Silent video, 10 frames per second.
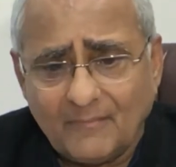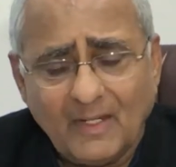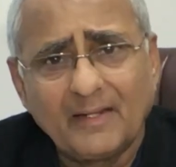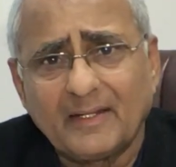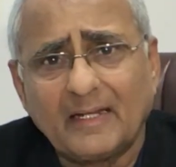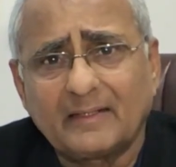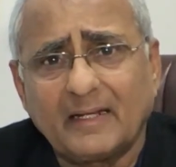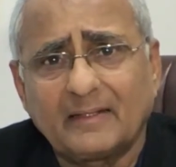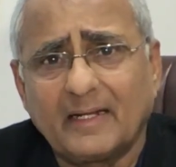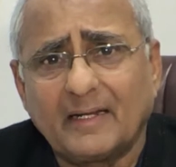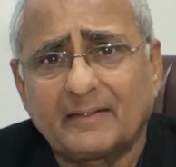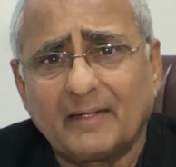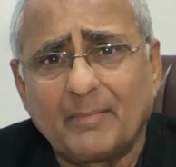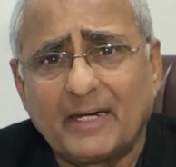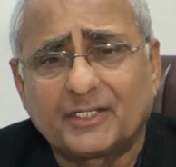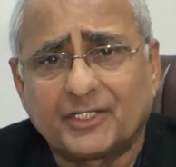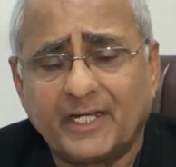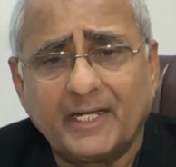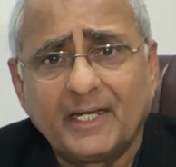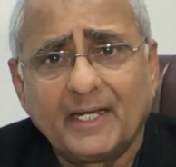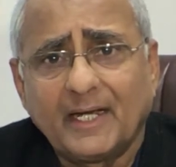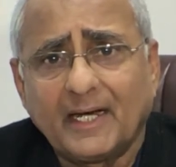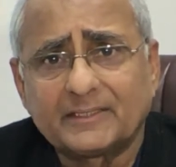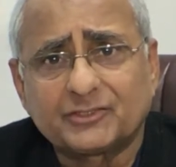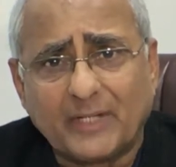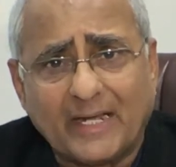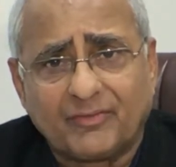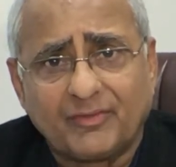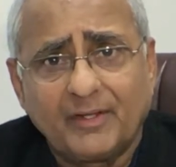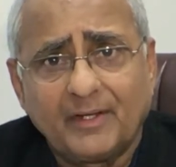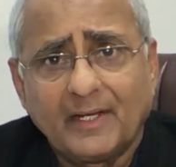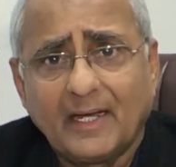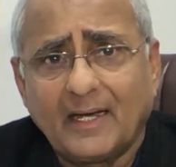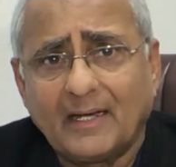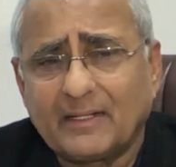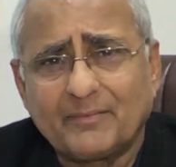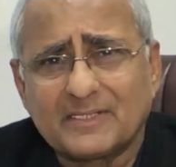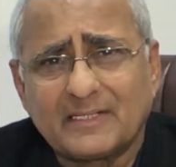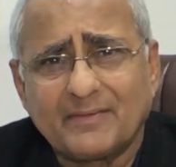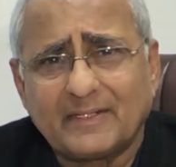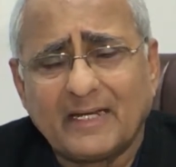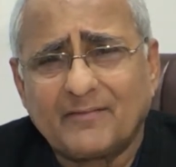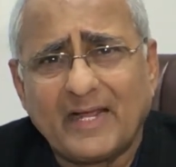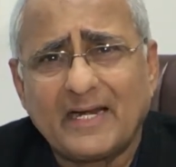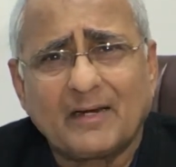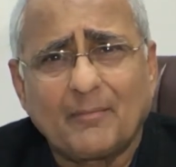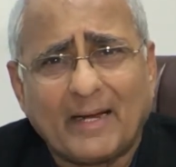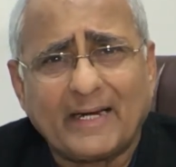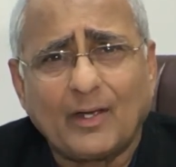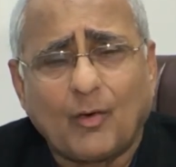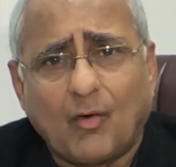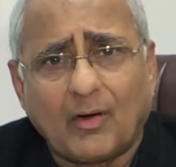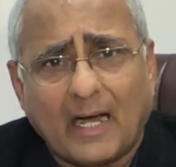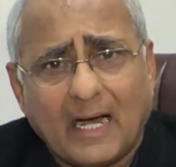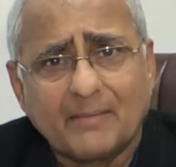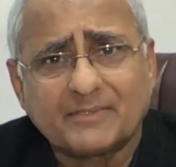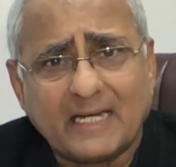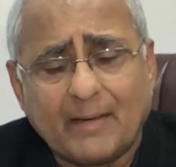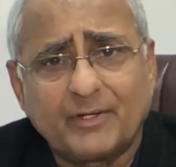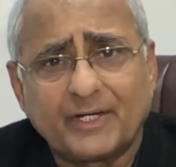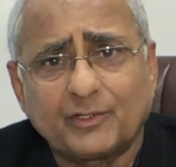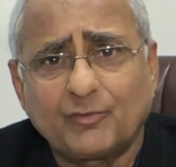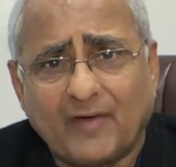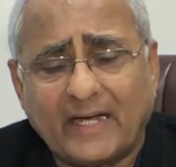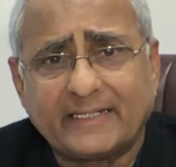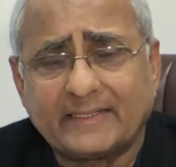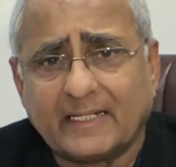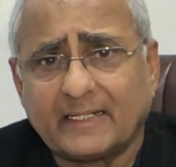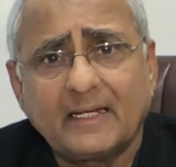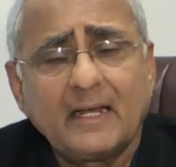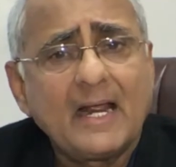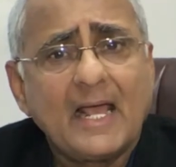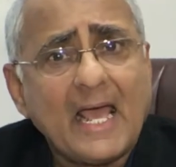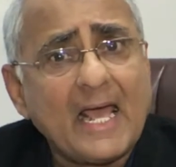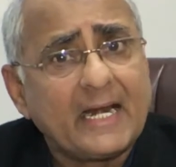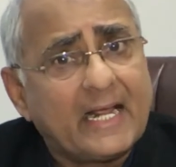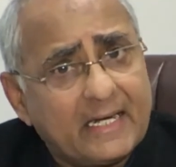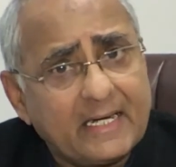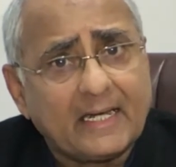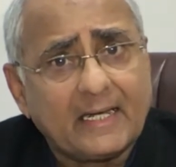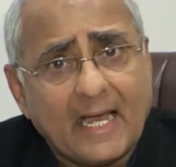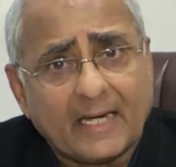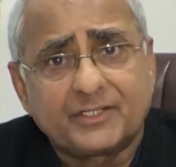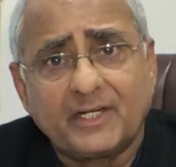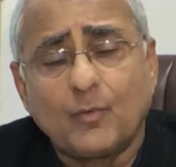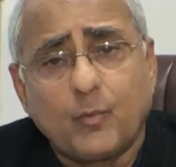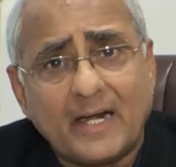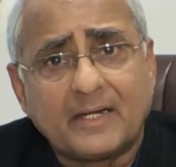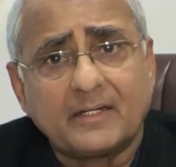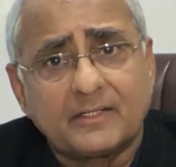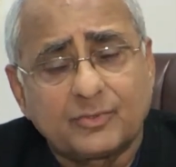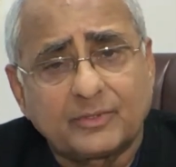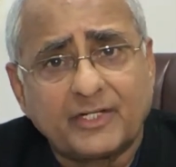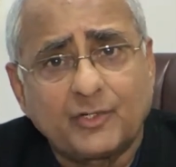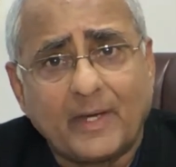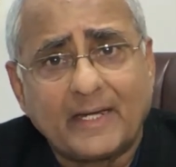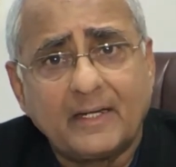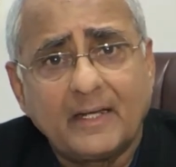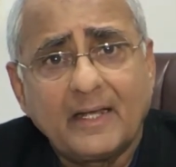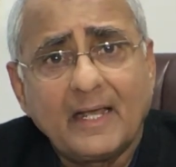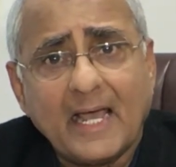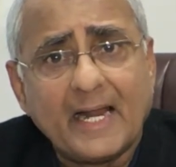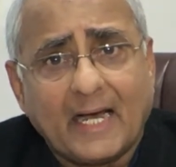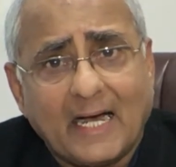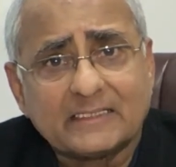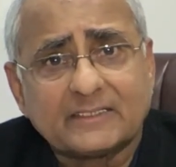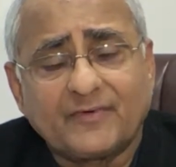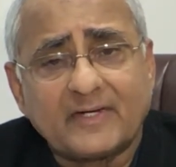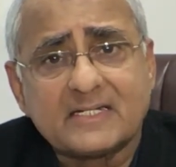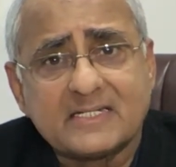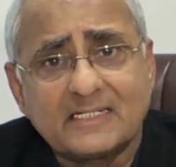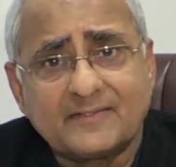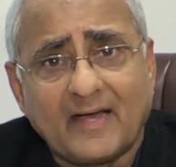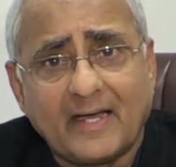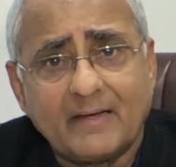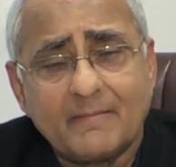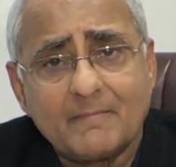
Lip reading: military strength. They had very little money or arms and ammunition to fight each other. And India actually went to the UN and asked for a ceasefire.